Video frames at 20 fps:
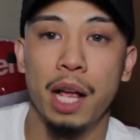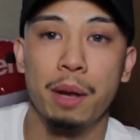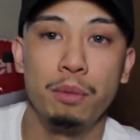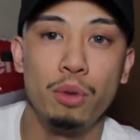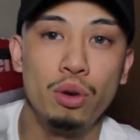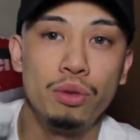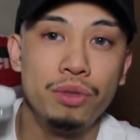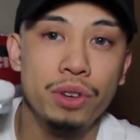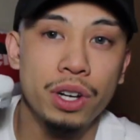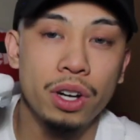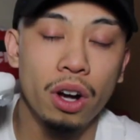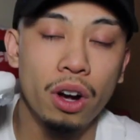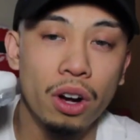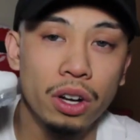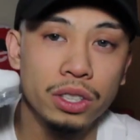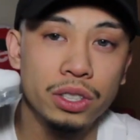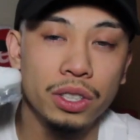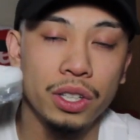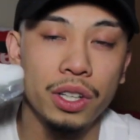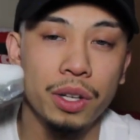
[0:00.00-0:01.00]
And moving
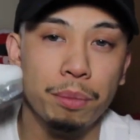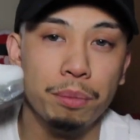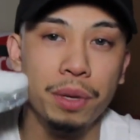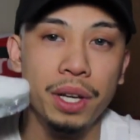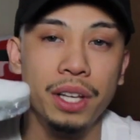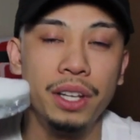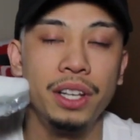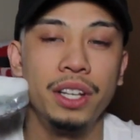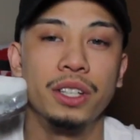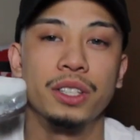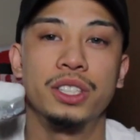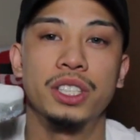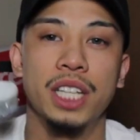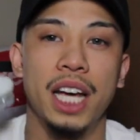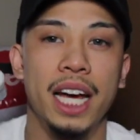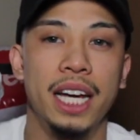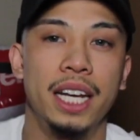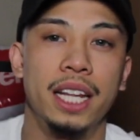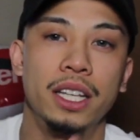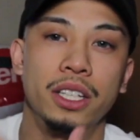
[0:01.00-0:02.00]
on to the medial
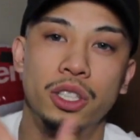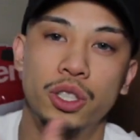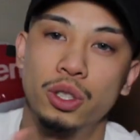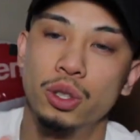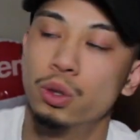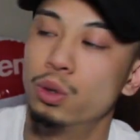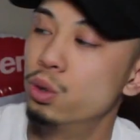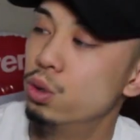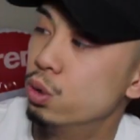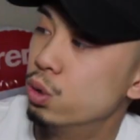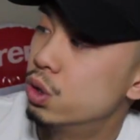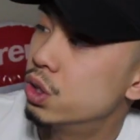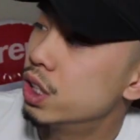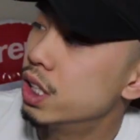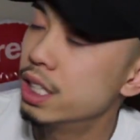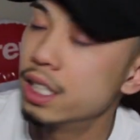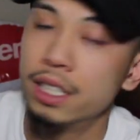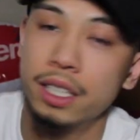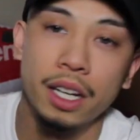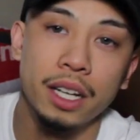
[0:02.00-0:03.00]
side of the shoe, you
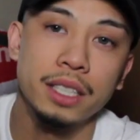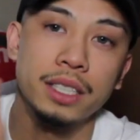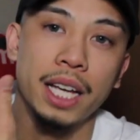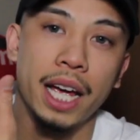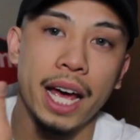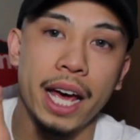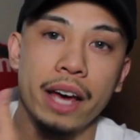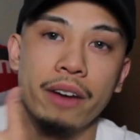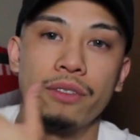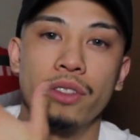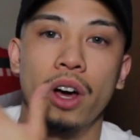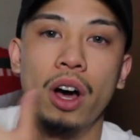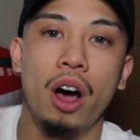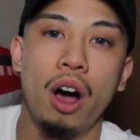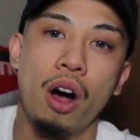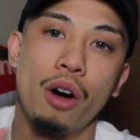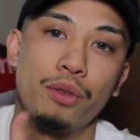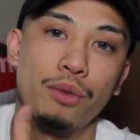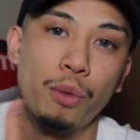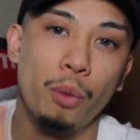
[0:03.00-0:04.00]
see it does have the
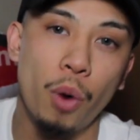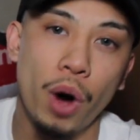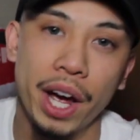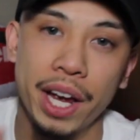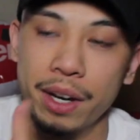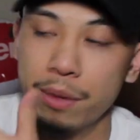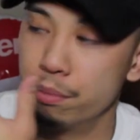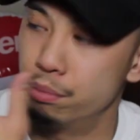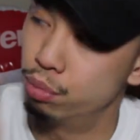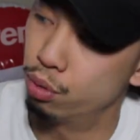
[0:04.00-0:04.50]
off-white